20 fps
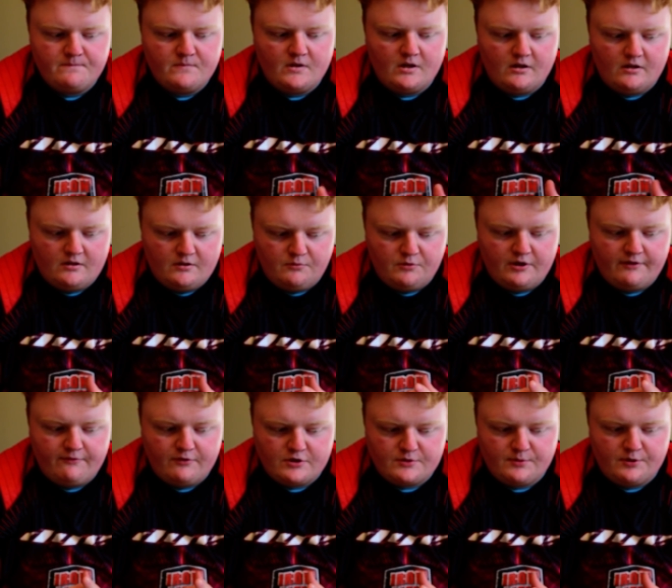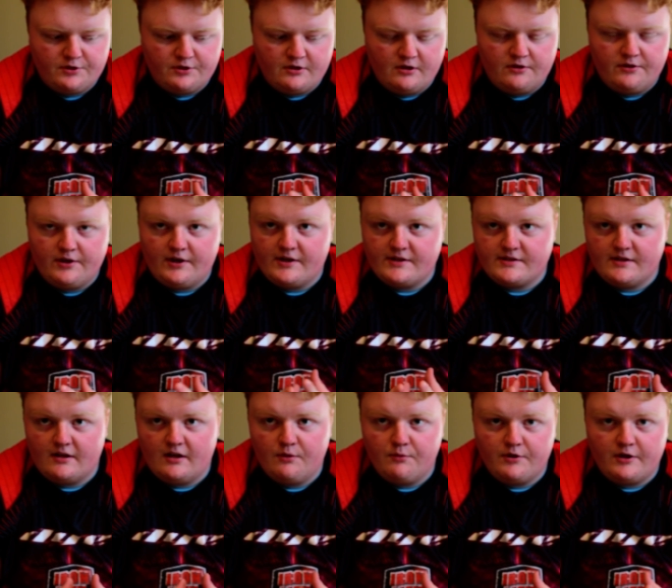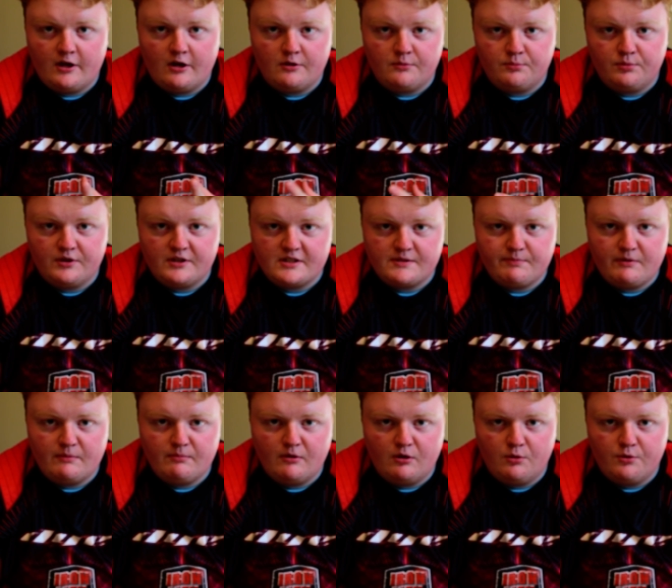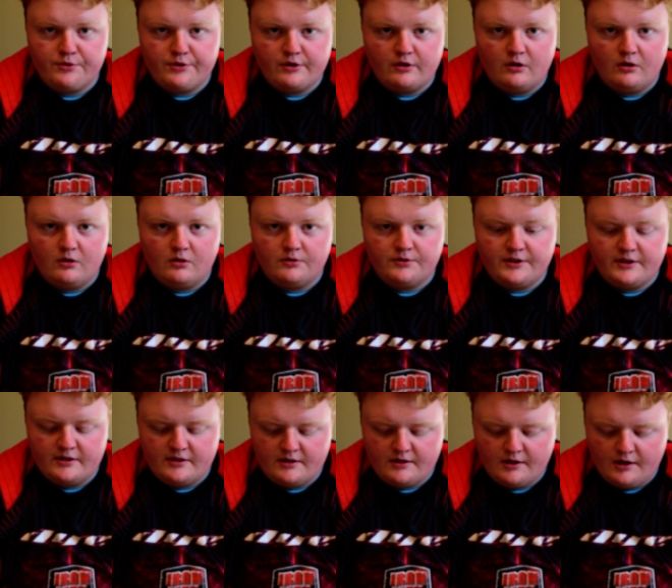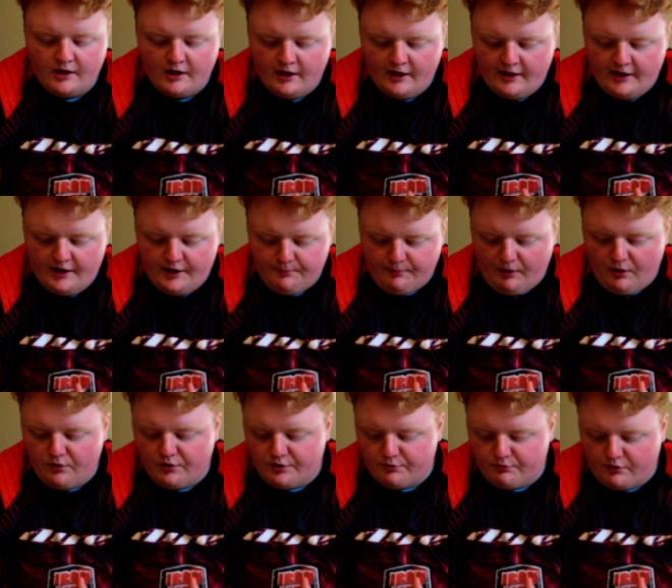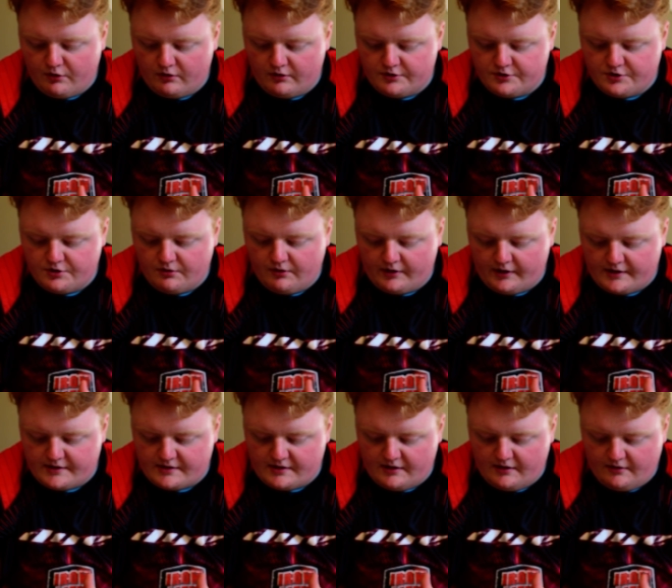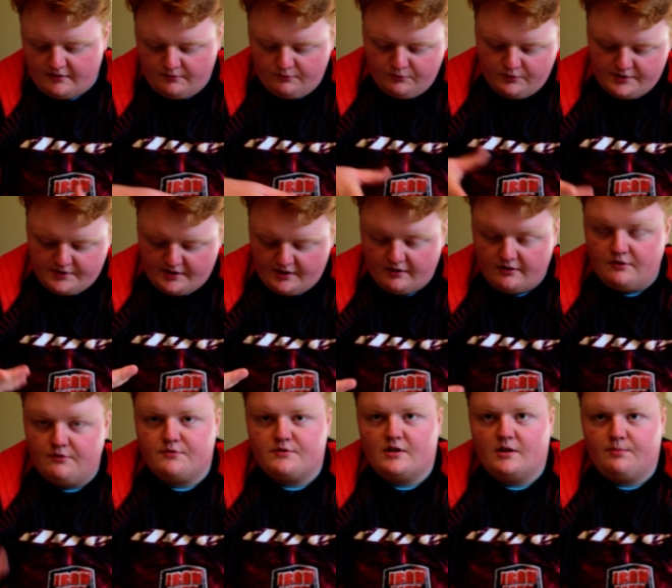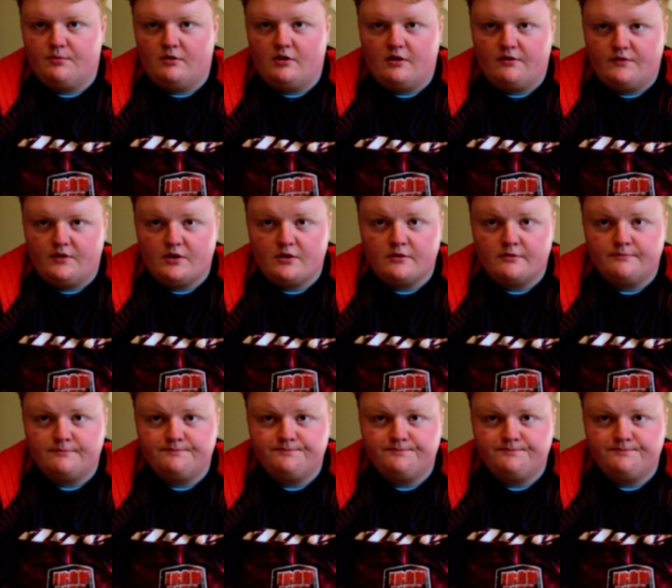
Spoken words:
I first bought the gun, like I said, I went out and played speedball with it all day. My only real issue, like I said, was that it used up a lot of air.